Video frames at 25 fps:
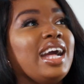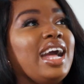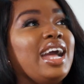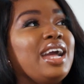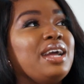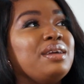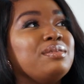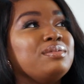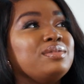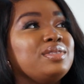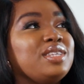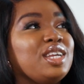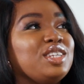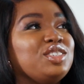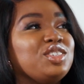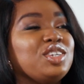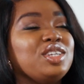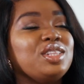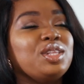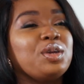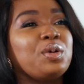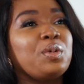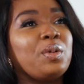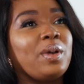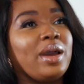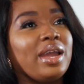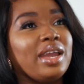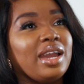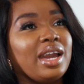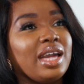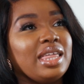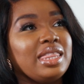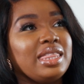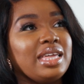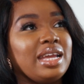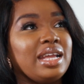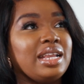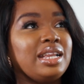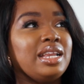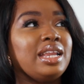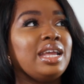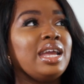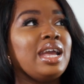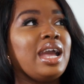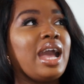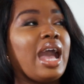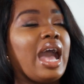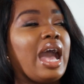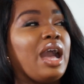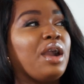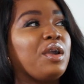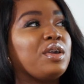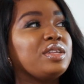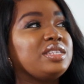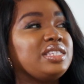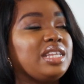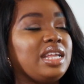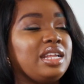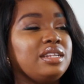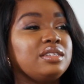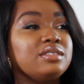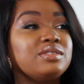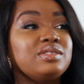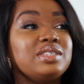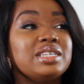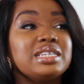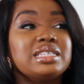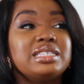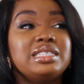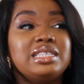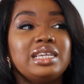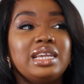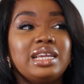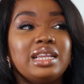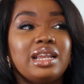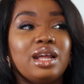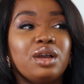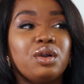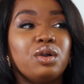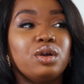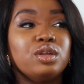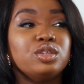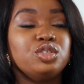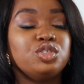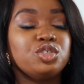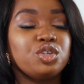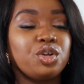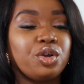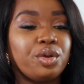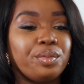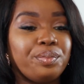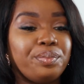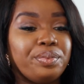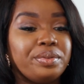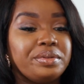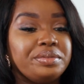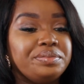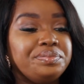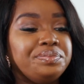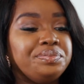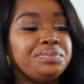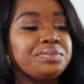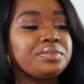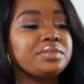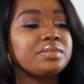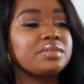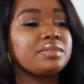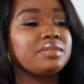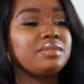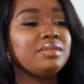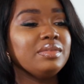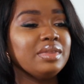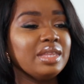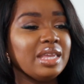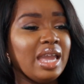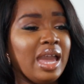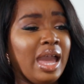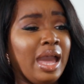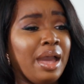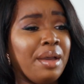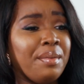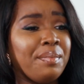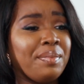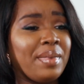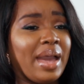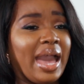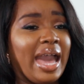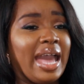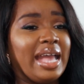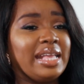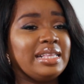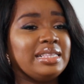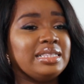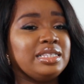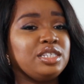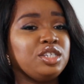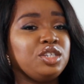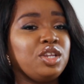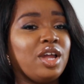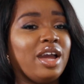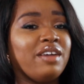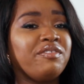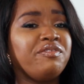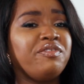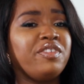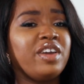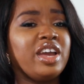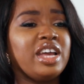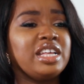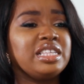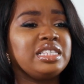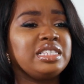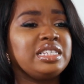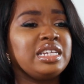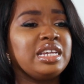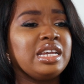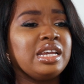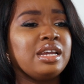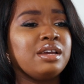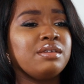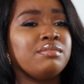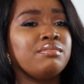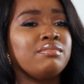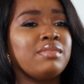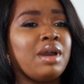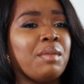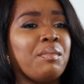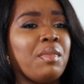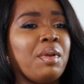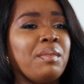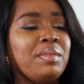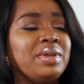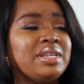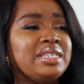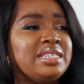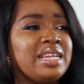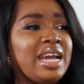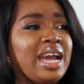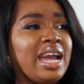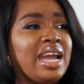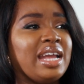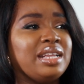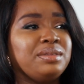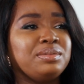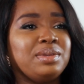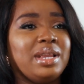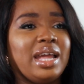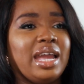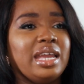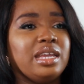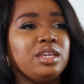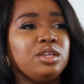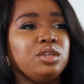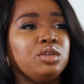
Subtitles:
So I joined the choir. Then I got to the age of 16. I got a job. And, at first, my mum and dad were like,